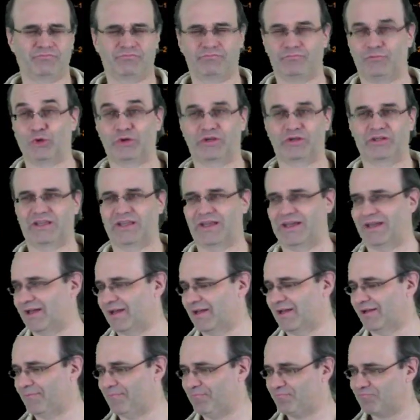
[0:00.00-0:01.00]
look,
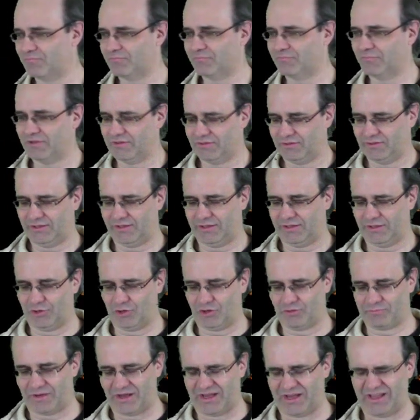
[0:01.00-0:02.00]

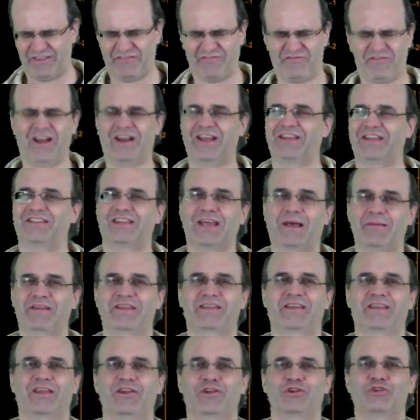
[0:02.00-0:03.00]
on my finite tablet, I
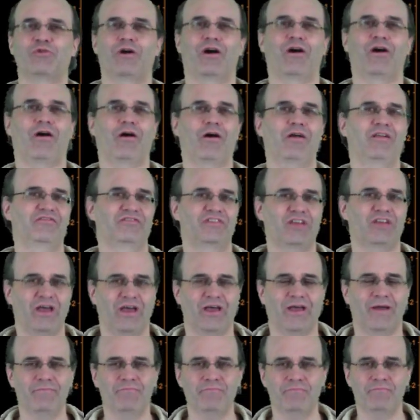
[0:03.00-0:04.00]
cannot draw all of
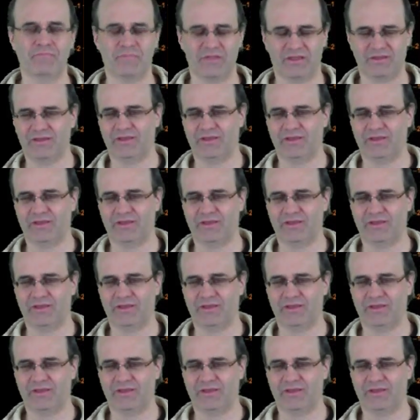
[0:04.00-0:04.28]
them.